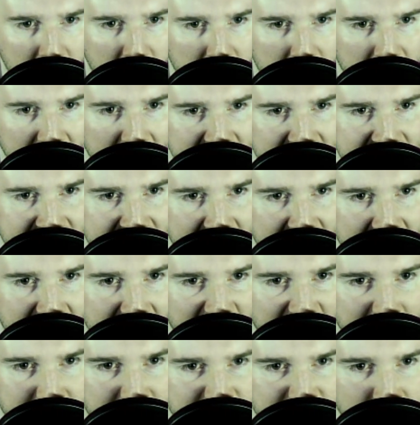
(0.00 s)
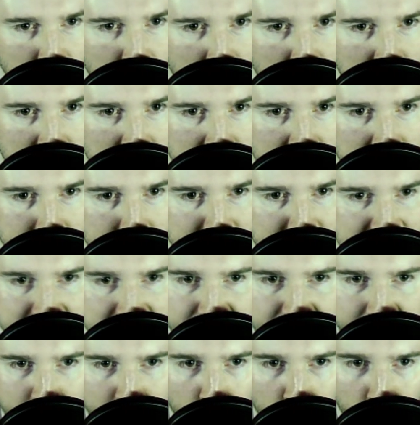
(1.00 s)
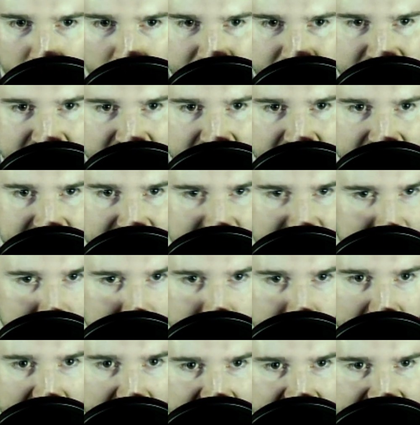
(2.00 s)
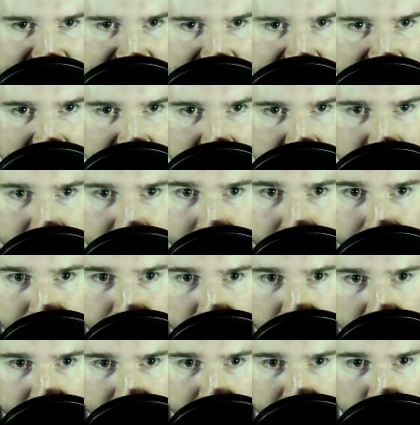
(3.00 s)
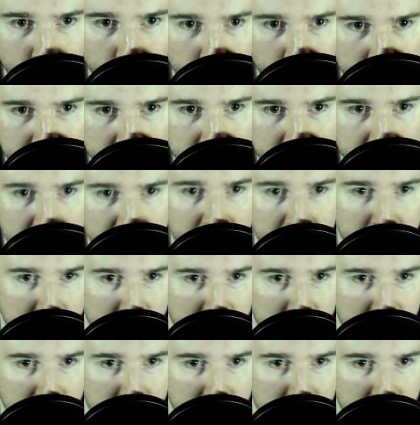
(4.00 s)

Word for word: Last 10 games for Columbus, 4-6 in their last 10. Florida,